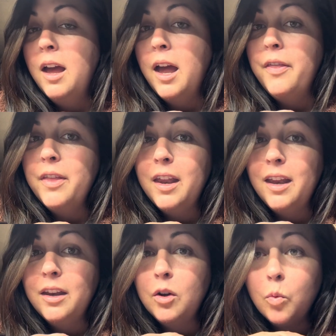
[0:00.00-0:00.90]

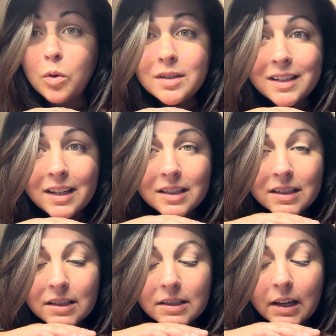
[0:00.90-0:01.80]
then worst case
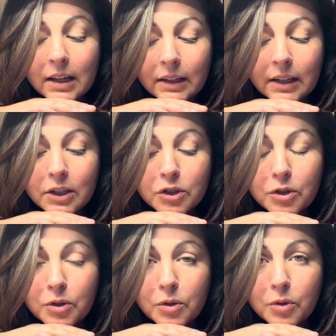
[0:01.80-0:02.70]
is I like
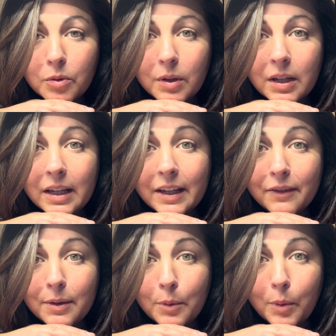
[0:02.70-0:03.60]
to give
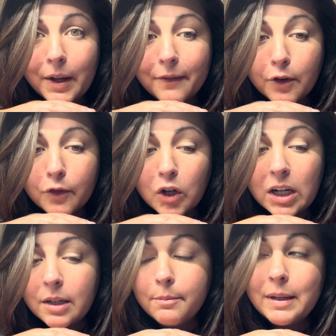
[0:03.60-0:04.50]
them away for
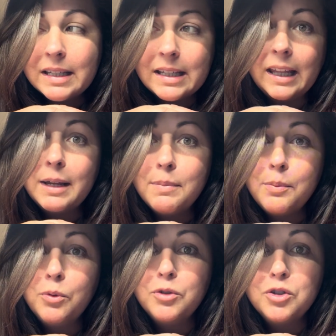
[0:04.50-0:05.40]
free because I like
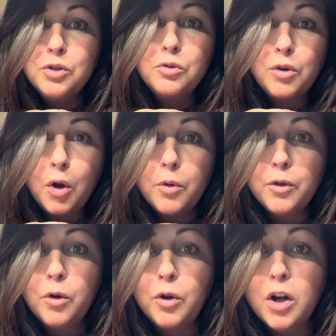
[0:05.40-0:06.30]
people to grow
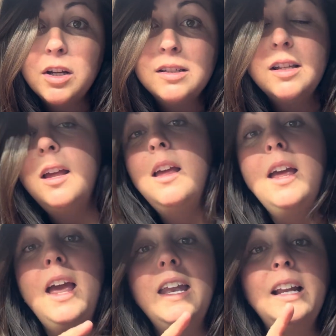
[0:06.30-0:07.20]
their own gardens,
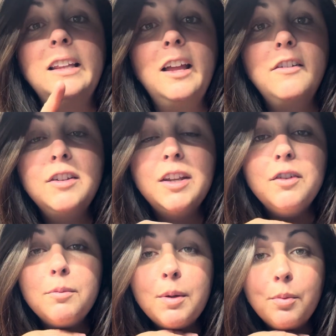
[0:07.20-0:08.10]
and I love
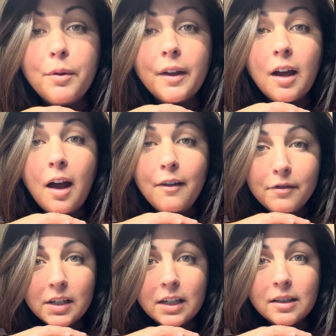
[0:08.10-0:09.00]
giving people the
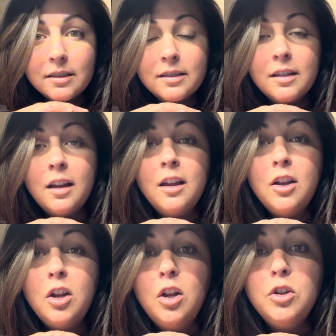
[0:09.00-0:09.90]
confidence
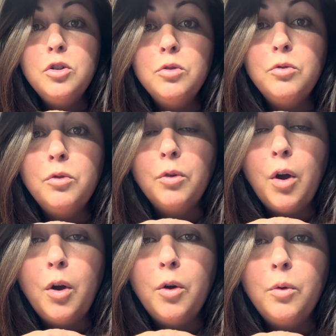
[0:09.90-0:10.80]
to
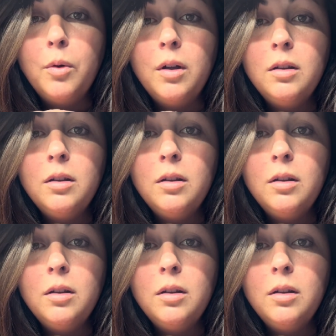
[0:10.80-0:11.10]
grow